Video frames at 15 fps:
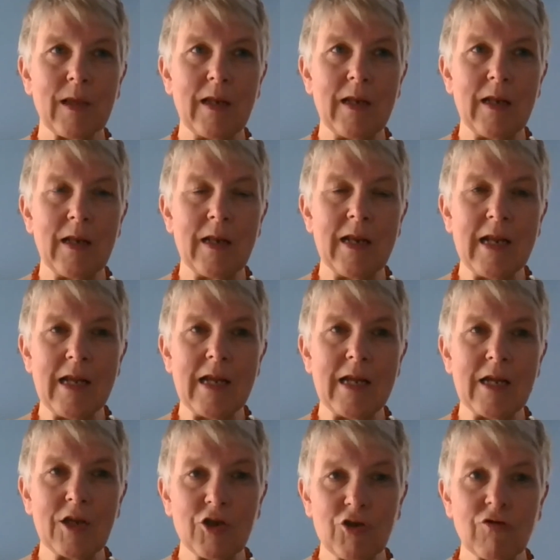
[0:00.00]

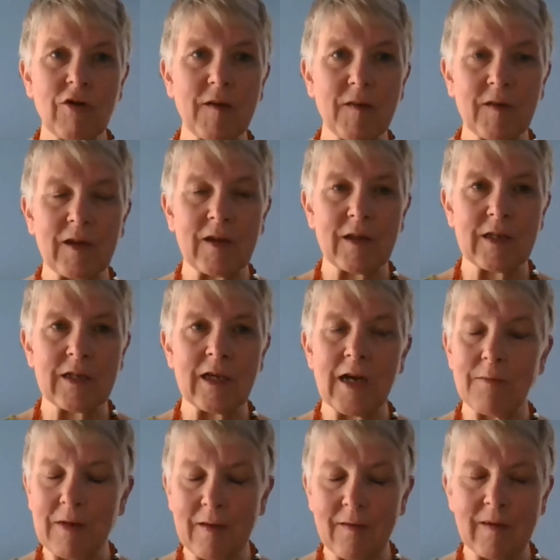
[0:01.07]
League Trust at the
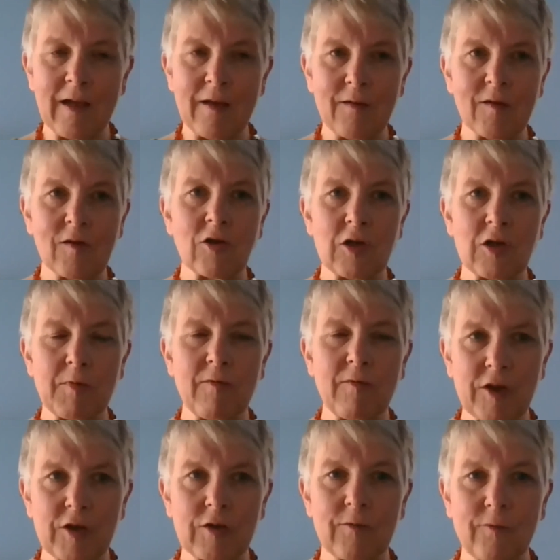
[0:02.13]
time. It's now the Scottish
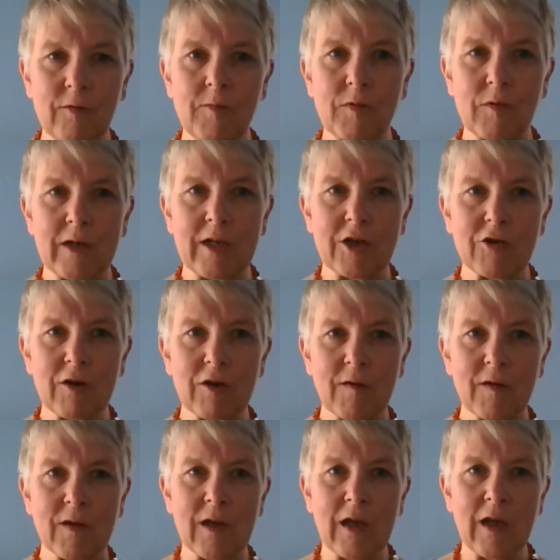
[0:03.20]
Professional Football League
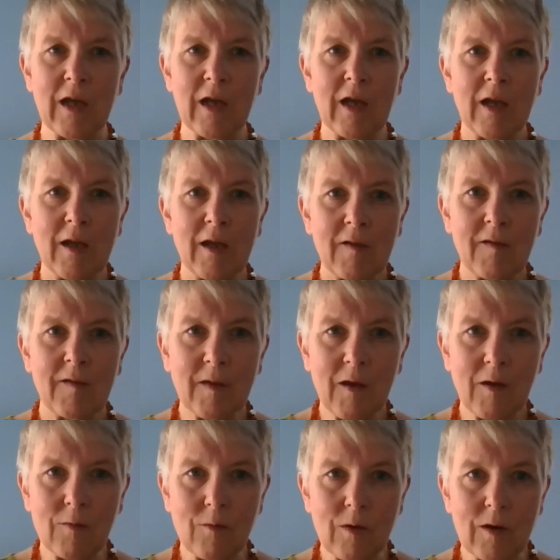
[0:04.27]
Trust.
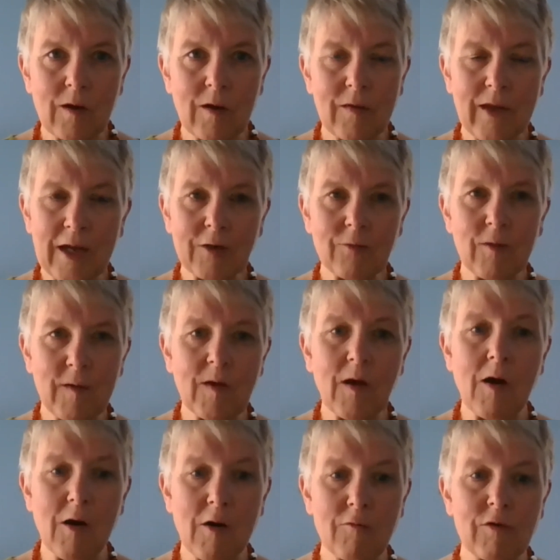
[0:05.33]
So that was
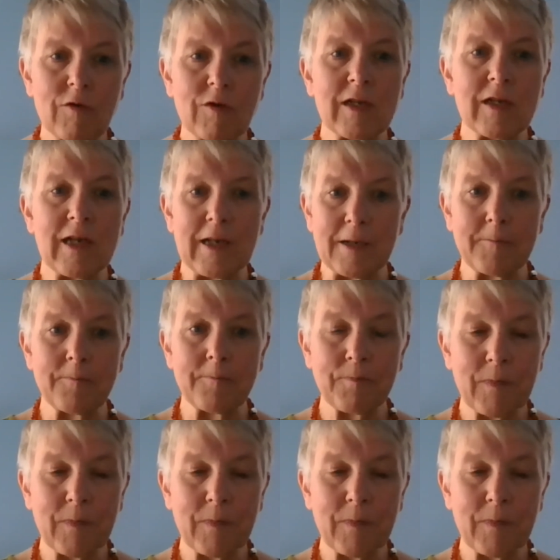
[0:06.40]
our route in.